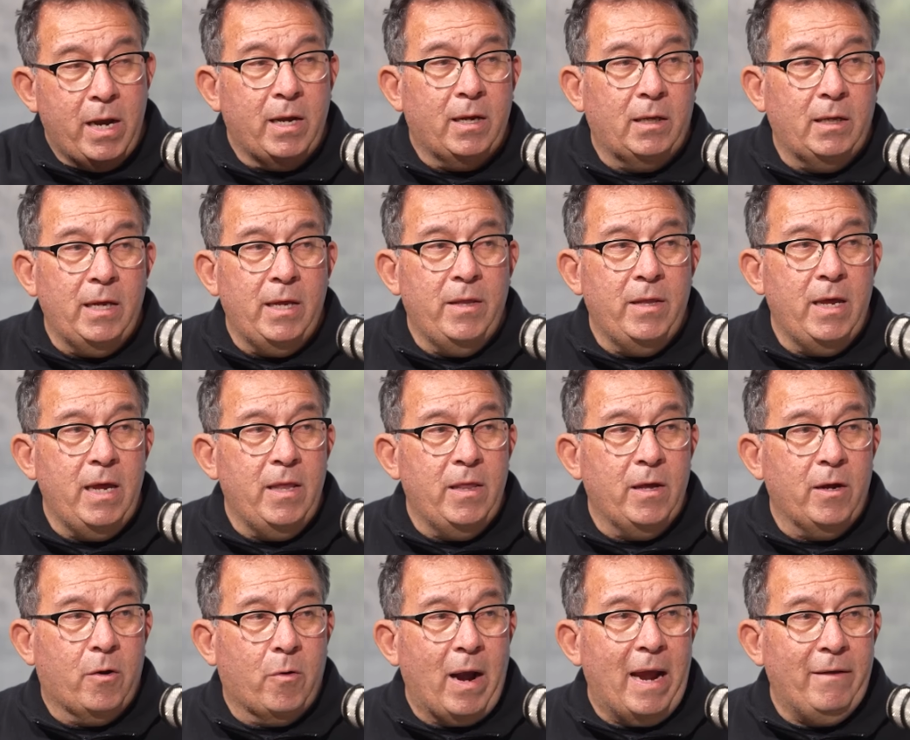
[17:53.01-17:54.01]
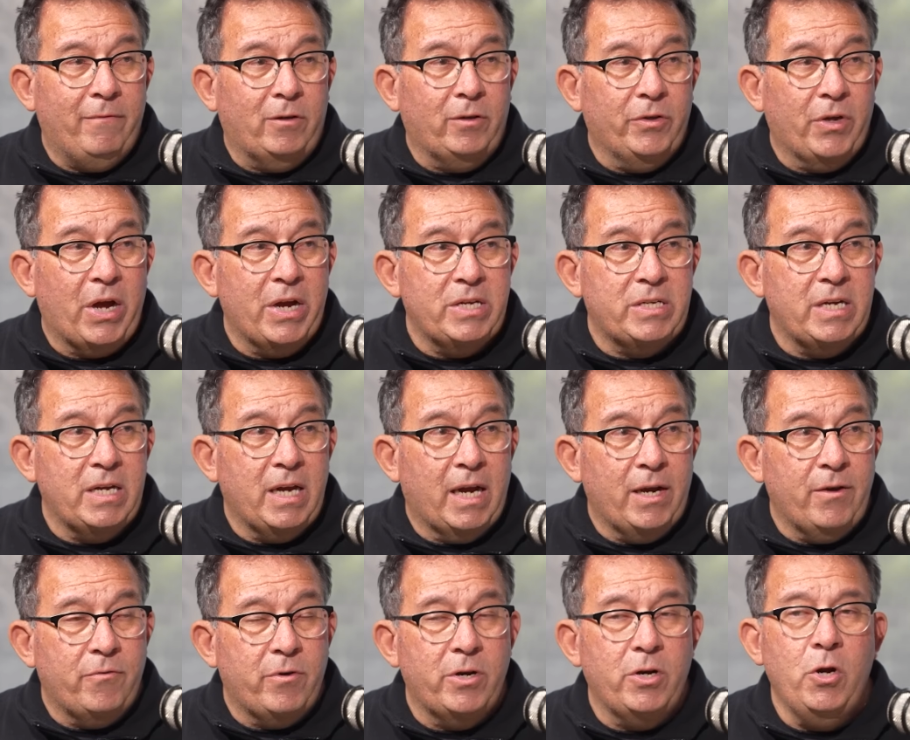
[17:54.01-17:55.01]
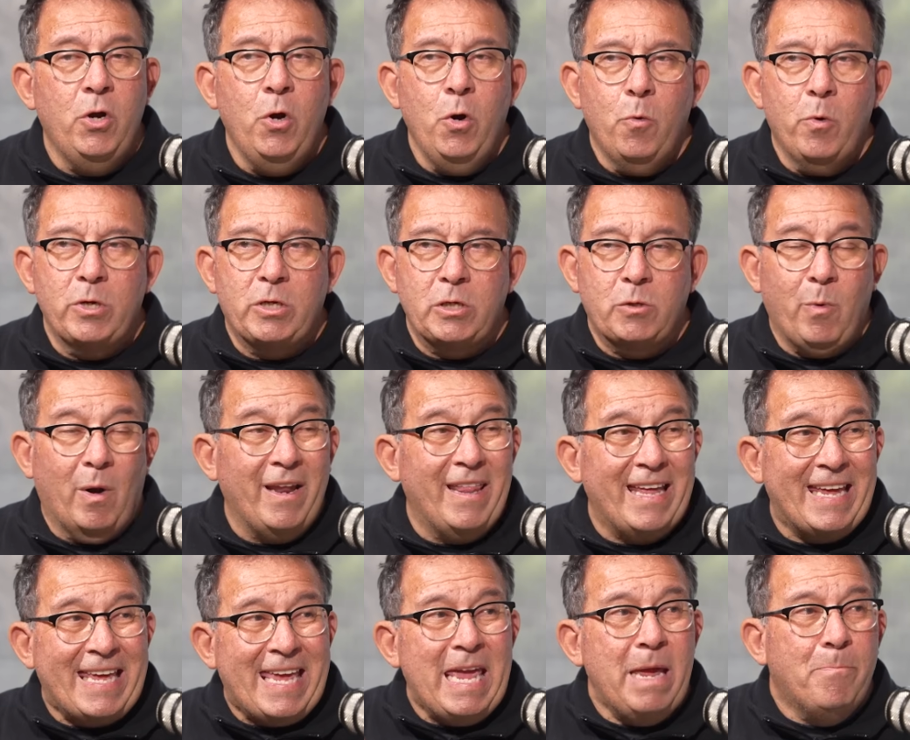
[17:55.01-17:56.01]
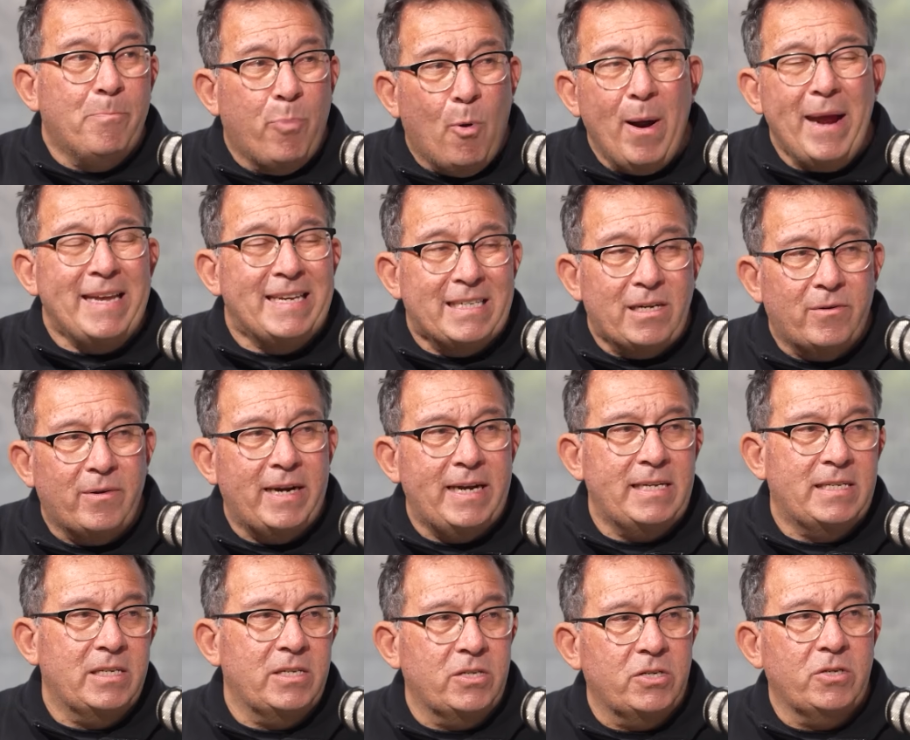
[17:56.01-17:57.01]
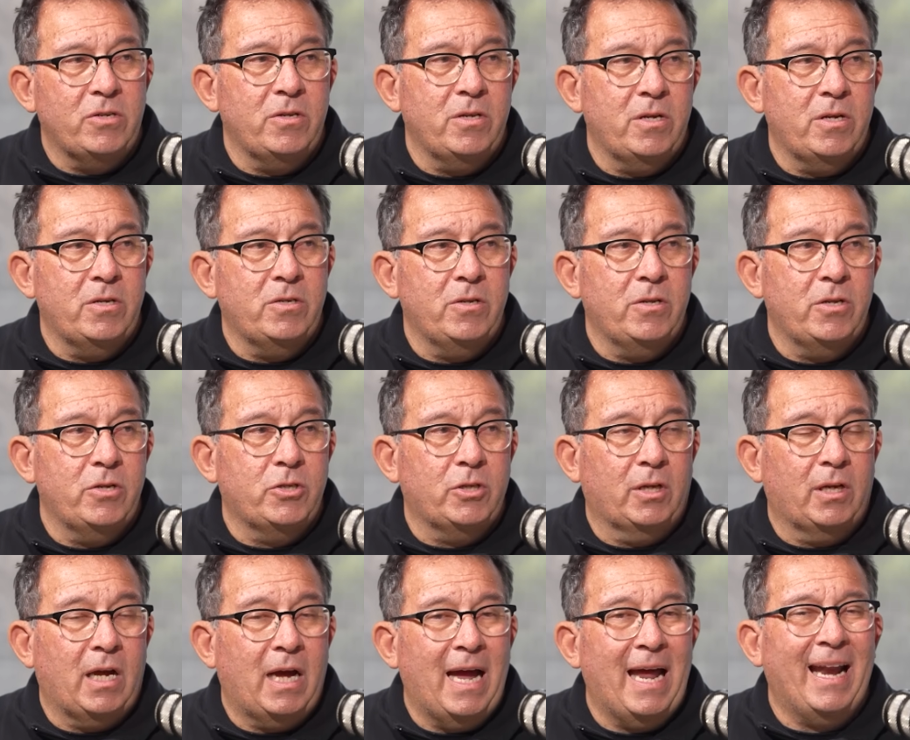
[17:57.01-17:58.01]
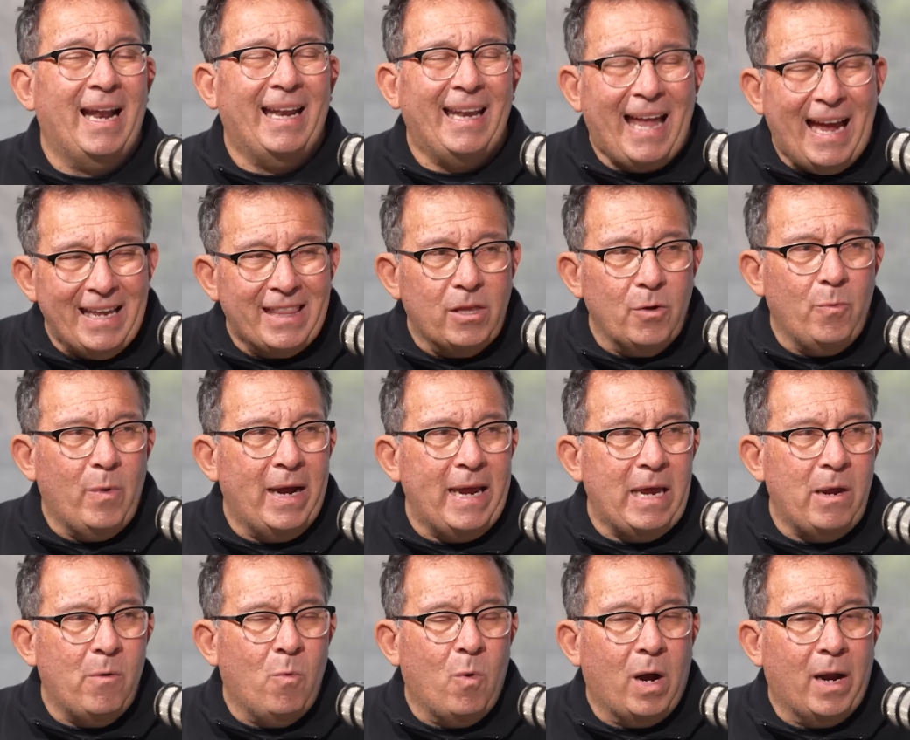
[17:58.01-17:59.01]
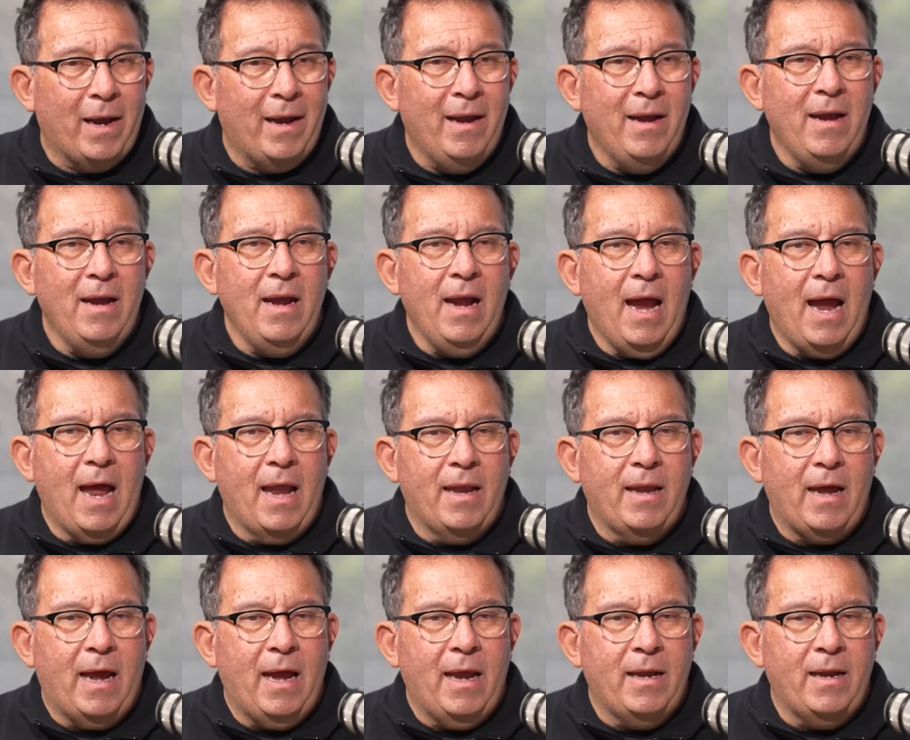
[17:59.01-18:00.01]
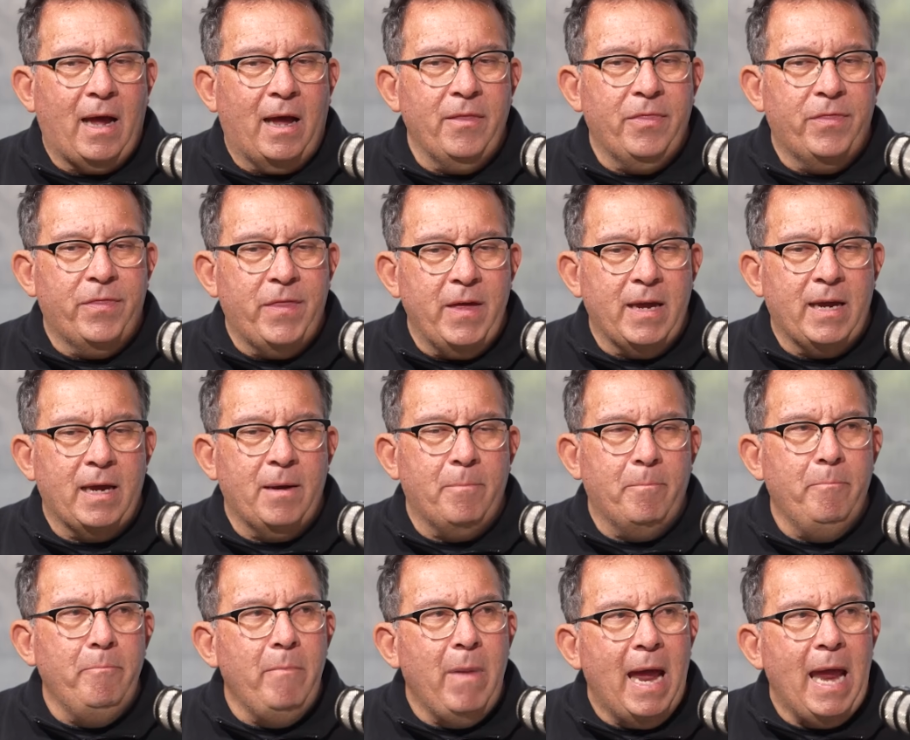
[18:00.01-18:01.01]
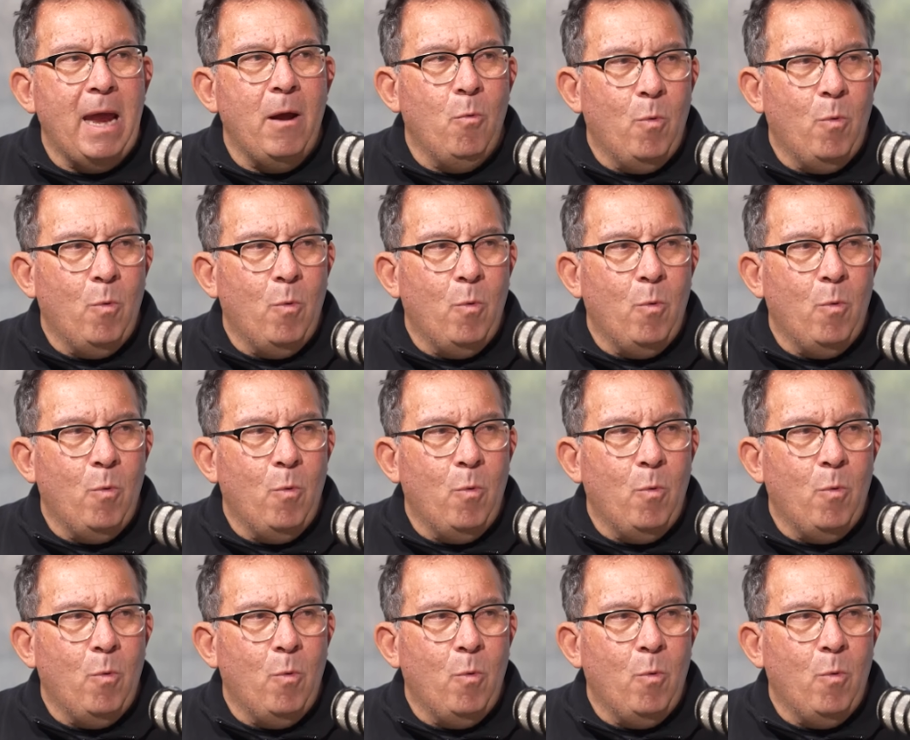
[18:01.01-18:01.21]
Neil, in the Gravel 1900, which is one of the key pointer races to the July. And I like the way he won, and I think it may